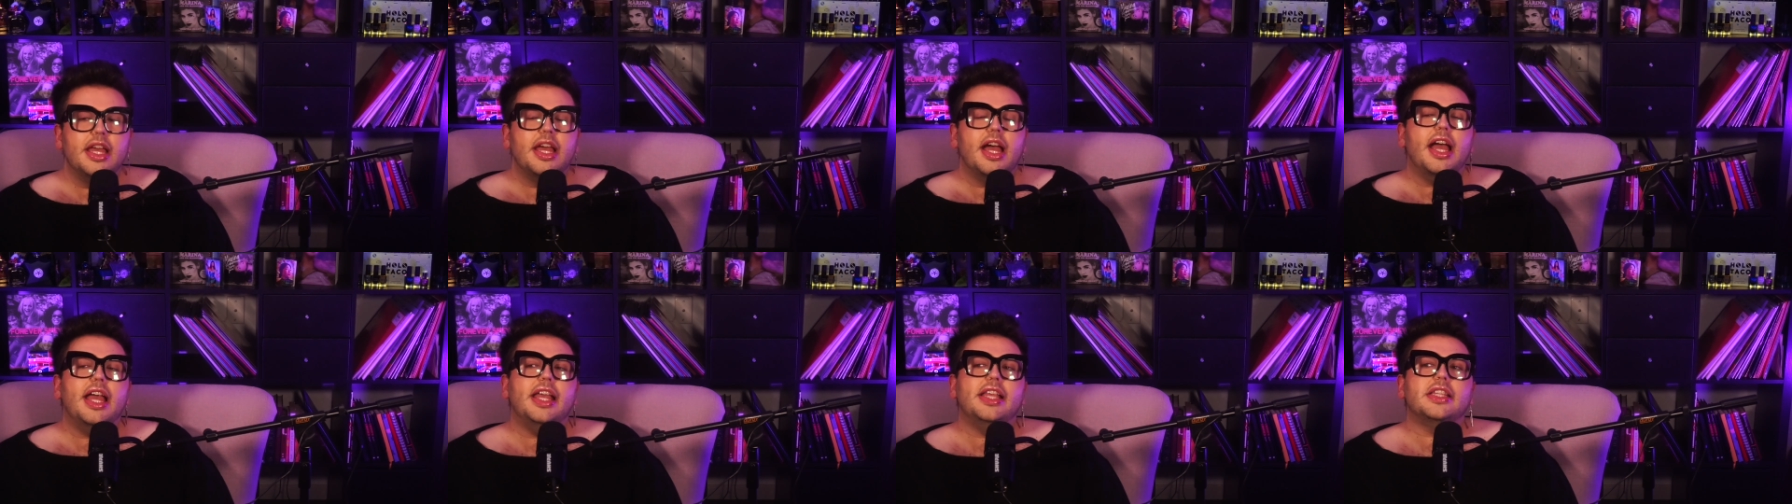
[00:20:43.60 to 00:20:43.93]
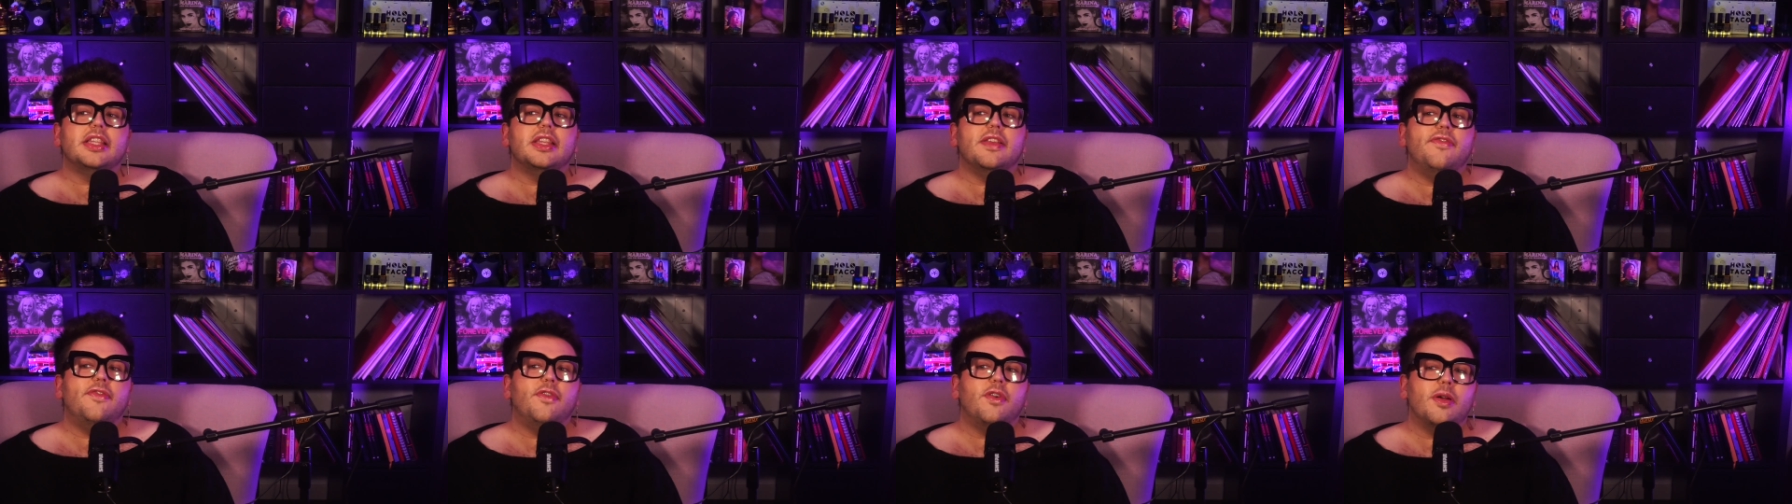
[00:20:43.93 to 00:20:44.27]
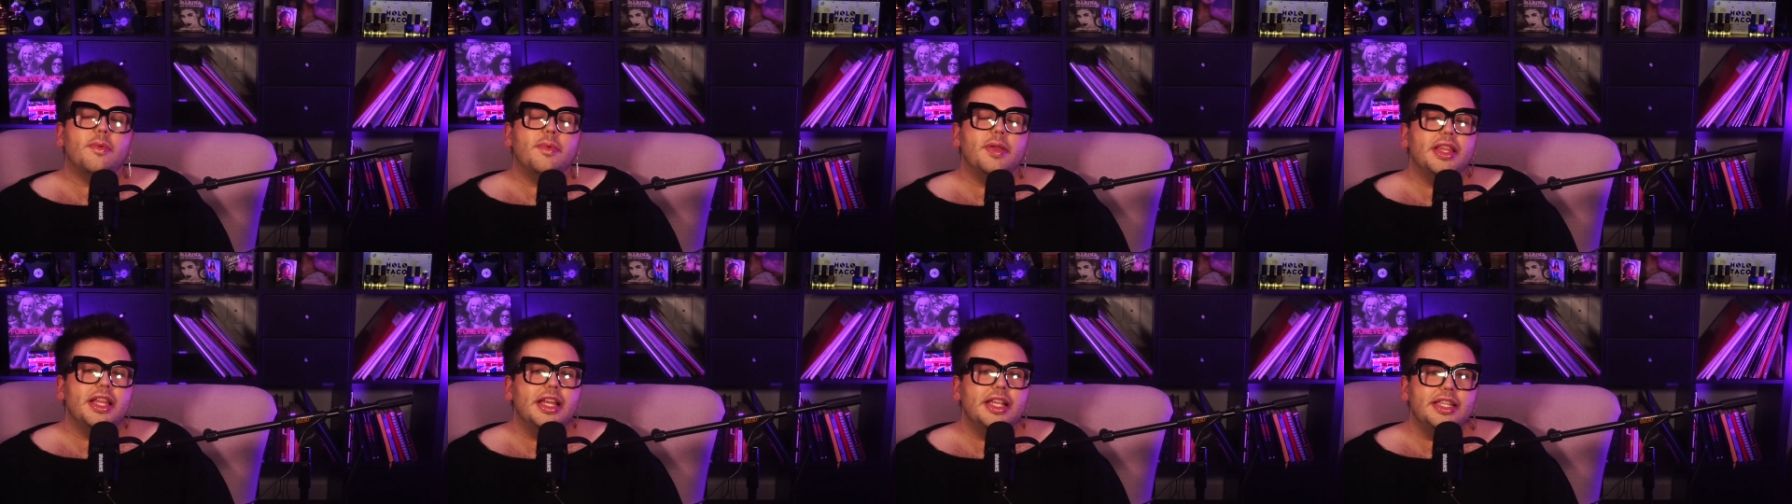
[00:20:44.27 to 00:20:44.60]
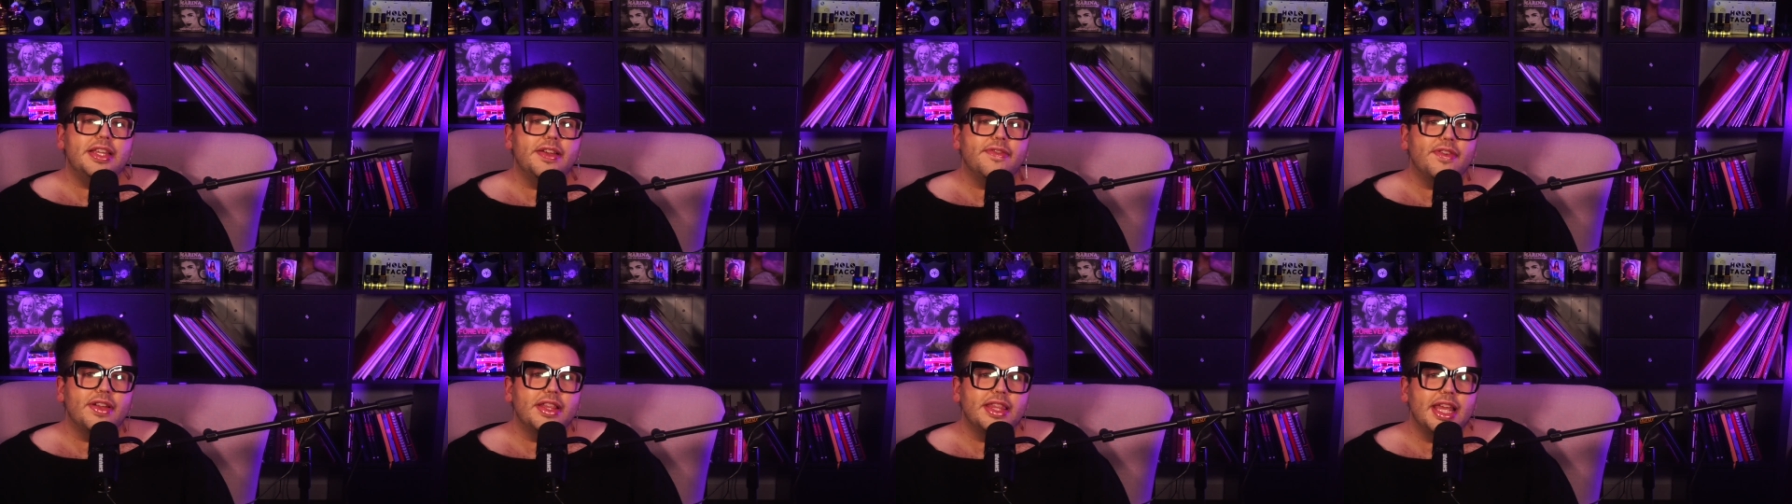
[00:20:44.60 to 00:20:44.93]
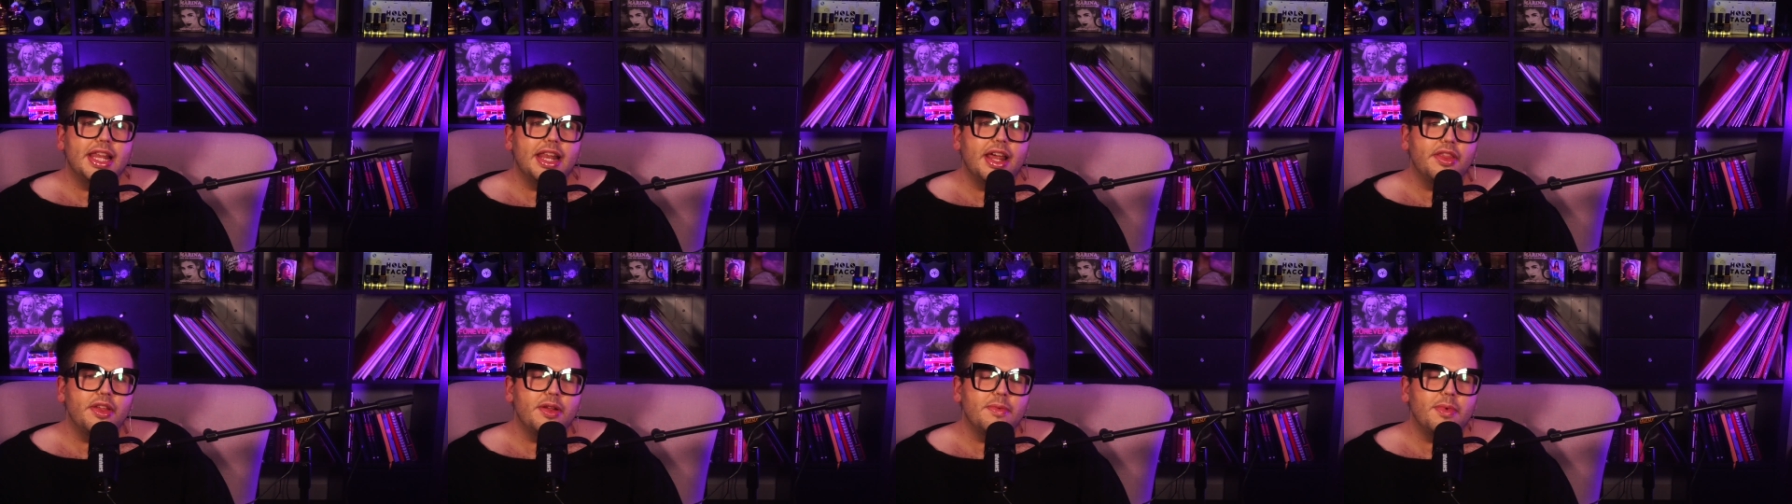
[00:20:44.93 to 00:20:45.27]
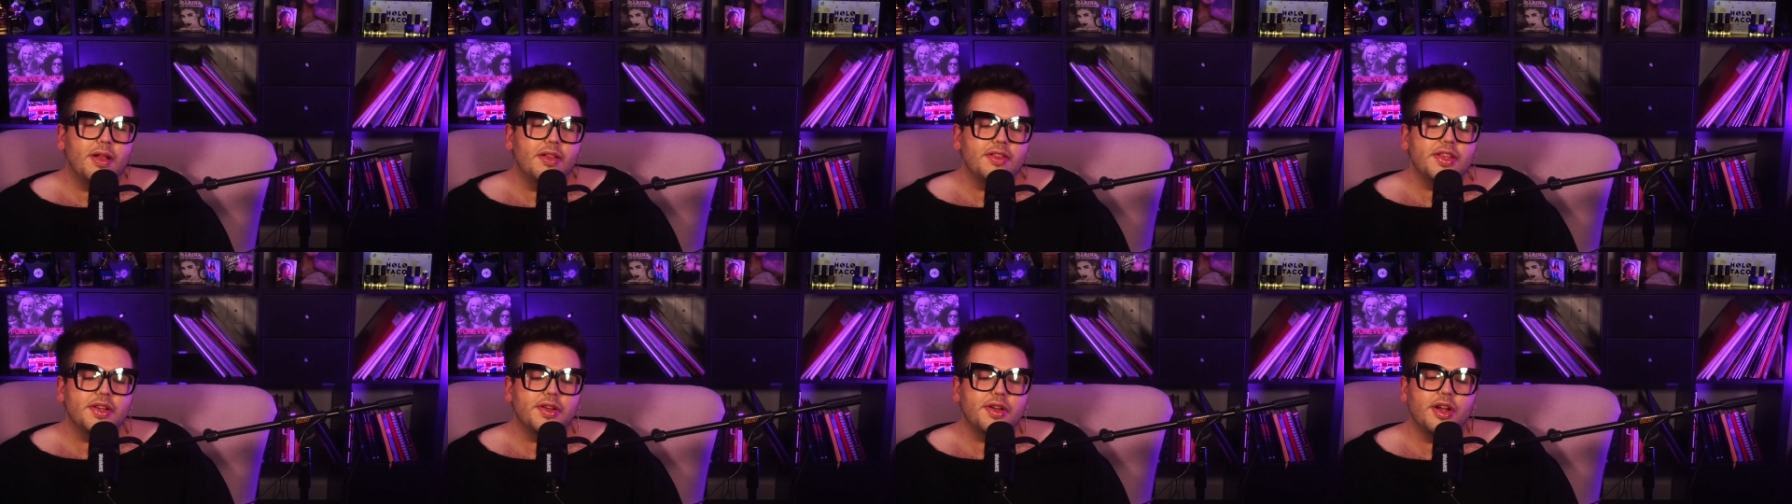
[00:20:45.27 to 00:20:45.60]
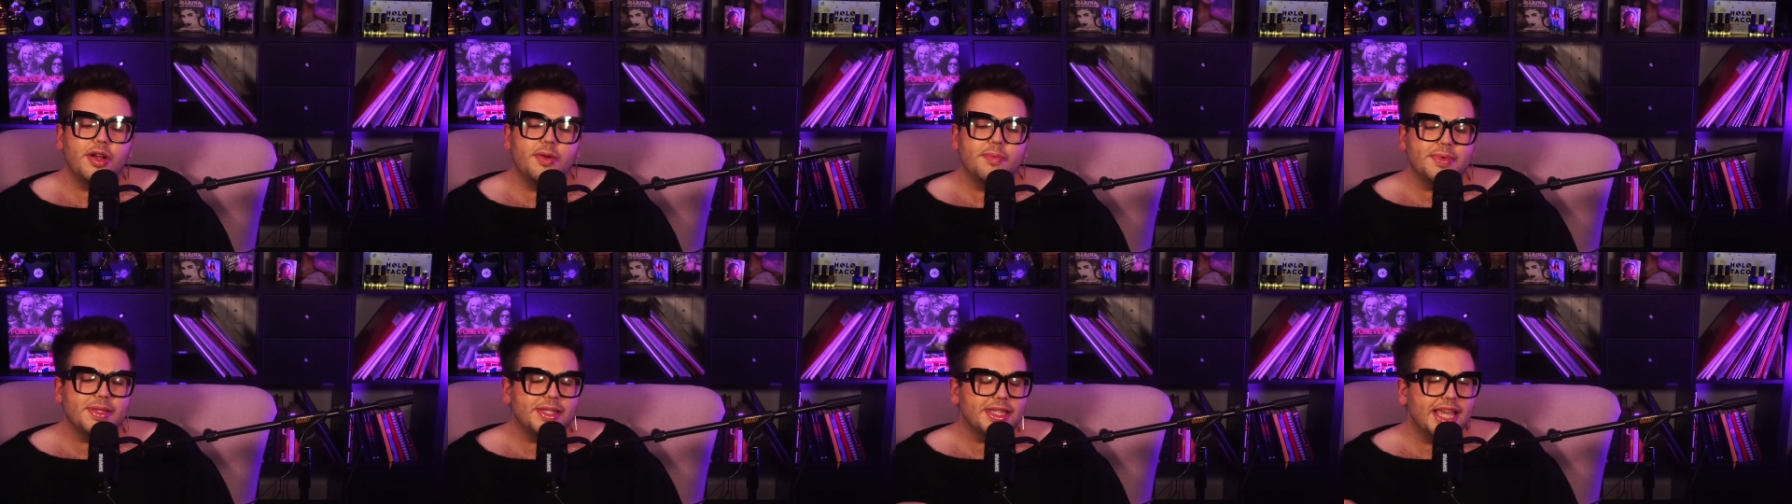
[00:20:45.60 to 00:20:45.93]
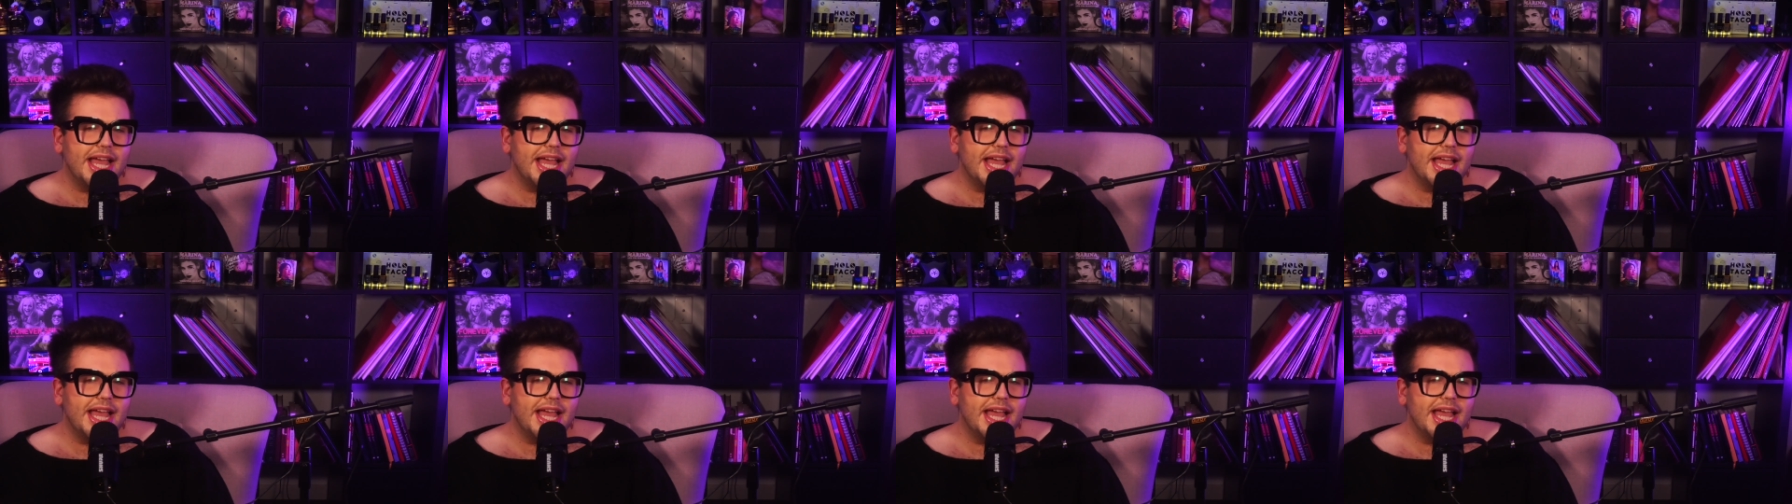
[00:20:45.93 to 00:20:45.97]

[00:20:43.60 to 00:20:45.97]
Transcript: is the formula different than other multichromes?